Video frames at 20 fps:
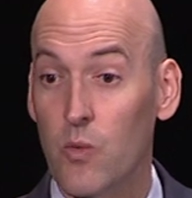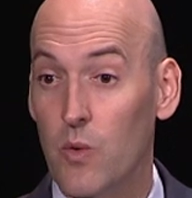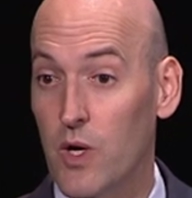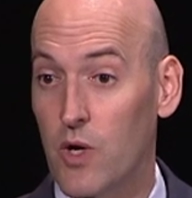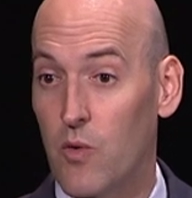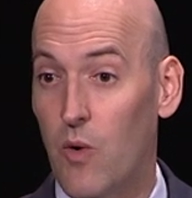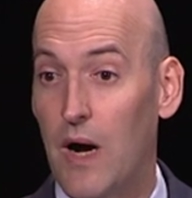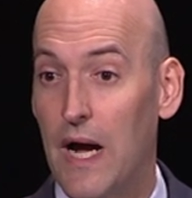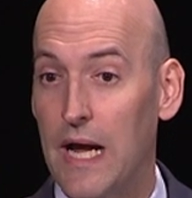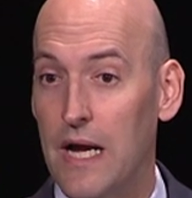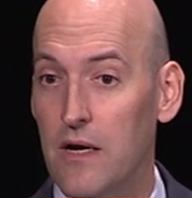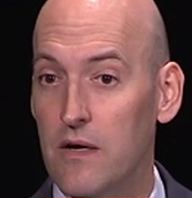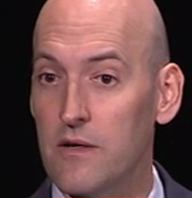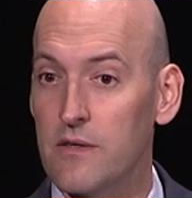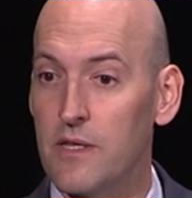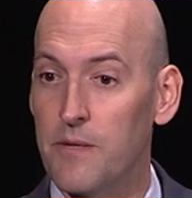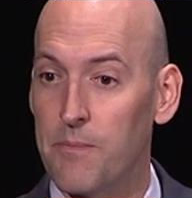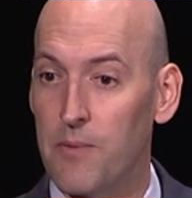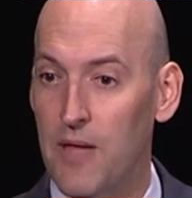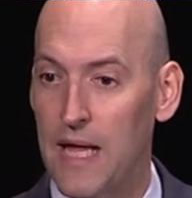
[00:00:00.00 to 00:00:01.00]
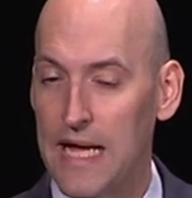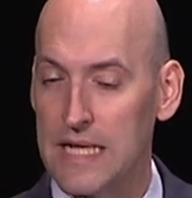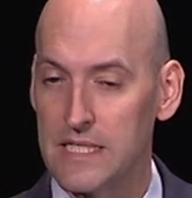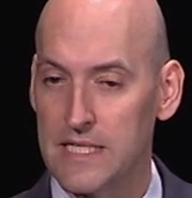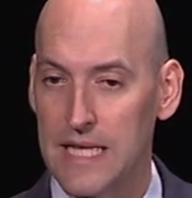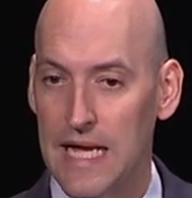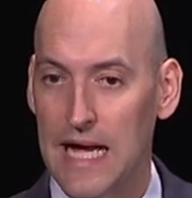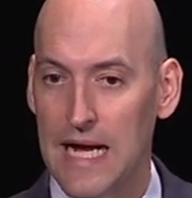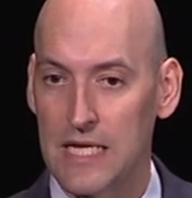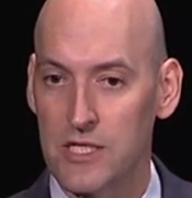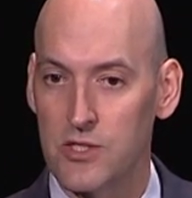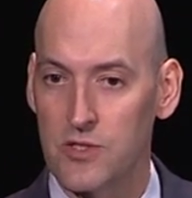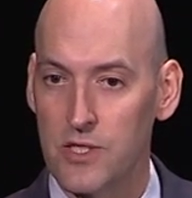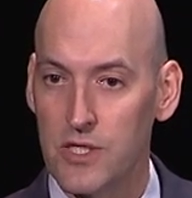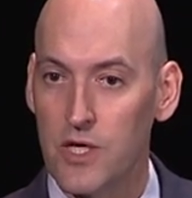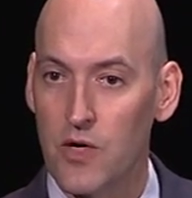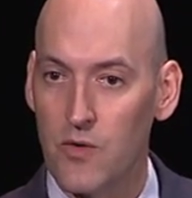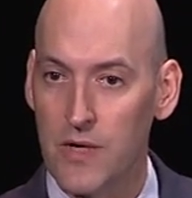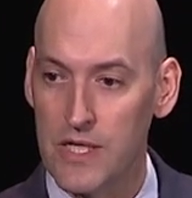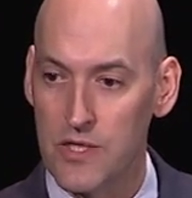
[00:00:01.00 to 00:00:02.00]
require the plants to actually
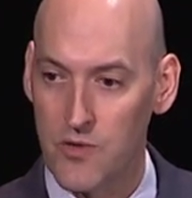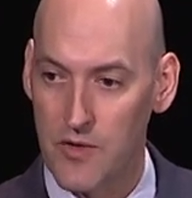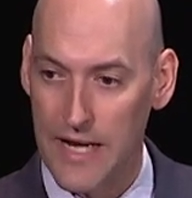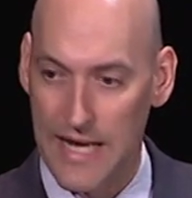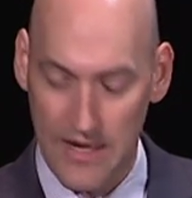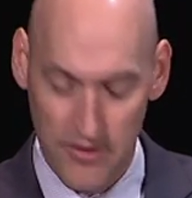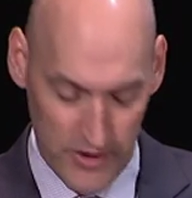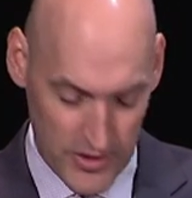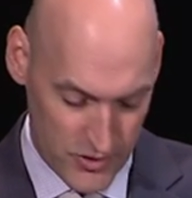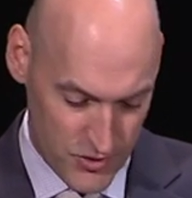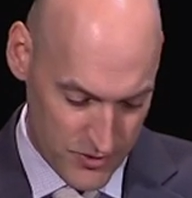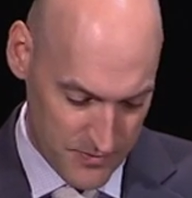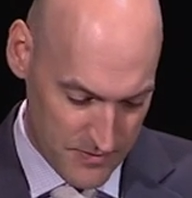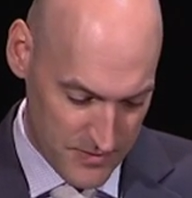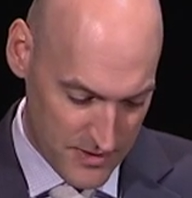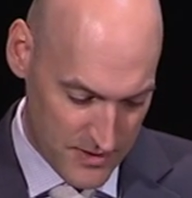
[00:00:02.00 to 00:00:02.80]
go into an outage.